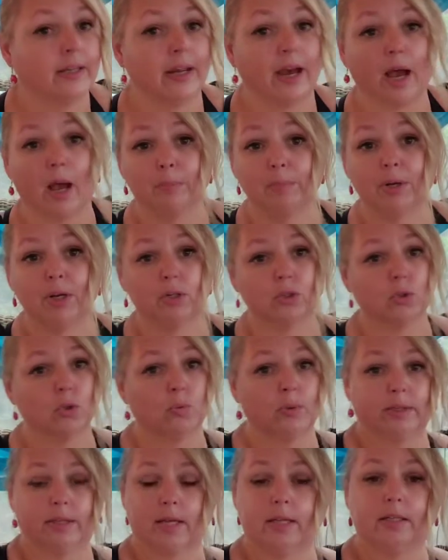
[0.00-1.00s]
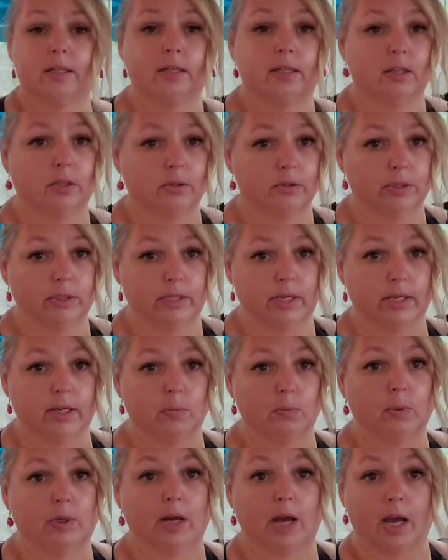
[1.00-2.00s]
Now, I'm not sure what they didn't
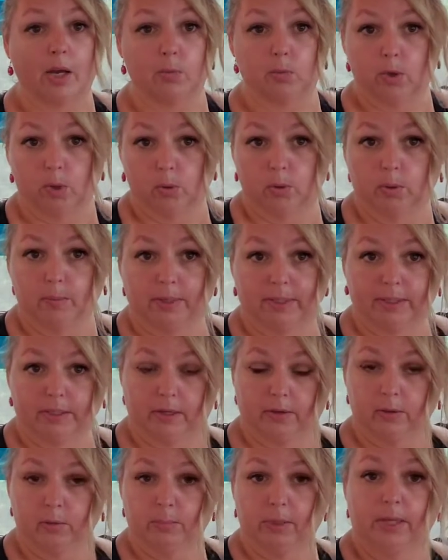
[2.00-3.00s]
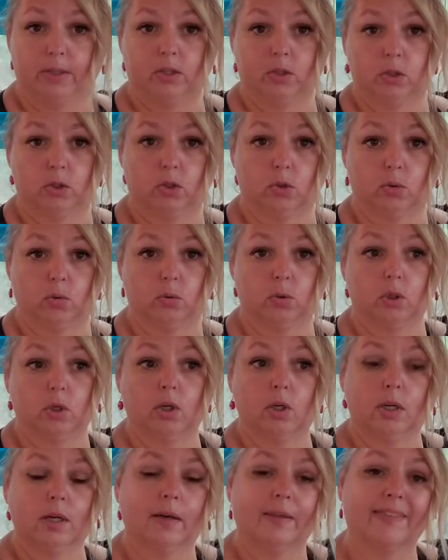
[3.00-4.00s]
understand when I wrote about the other bathing suit,
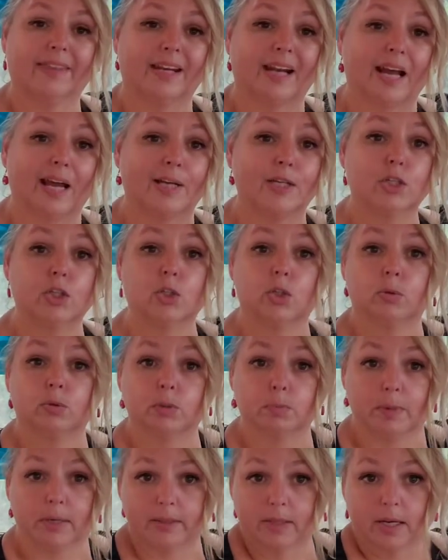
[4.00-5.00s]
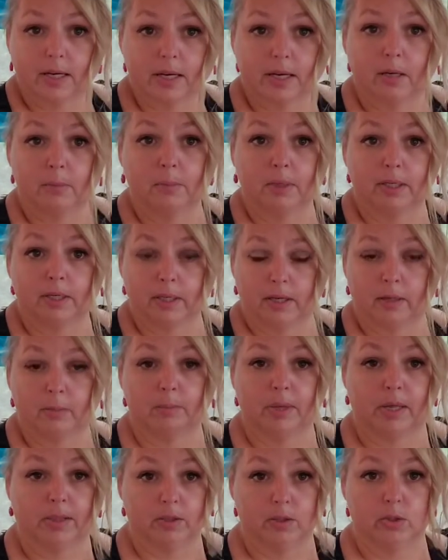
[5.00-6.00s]
that I just don't spend that kind of money on a
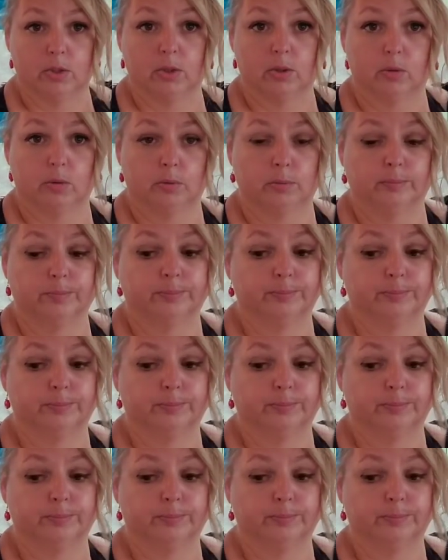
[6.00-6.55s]
bathing suit.